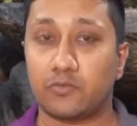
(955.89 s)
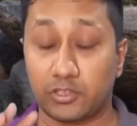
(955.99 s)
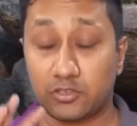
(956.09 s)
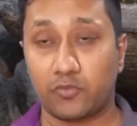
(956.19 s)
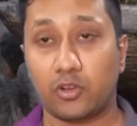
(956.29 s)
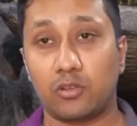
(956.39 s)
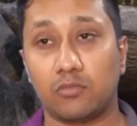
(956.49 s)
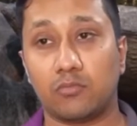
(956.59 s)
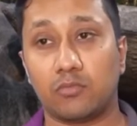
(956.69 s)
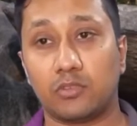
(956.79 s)
First of all,
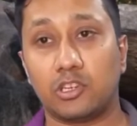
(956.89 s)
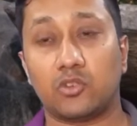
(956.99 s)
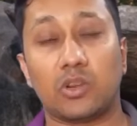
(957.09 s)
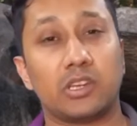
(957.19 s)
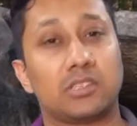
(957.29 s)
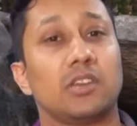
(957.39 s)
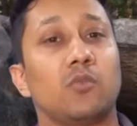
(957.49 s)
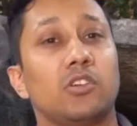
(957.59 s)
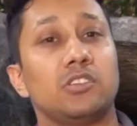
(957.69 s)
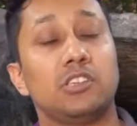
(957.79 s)
you need to understand
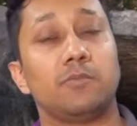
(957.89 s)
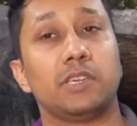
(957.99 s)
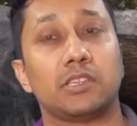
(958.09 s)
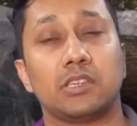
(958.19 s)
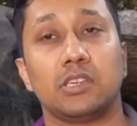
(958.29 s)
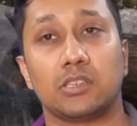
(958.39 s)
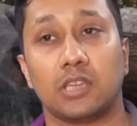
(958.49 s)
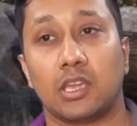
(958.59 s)
what a GPS is.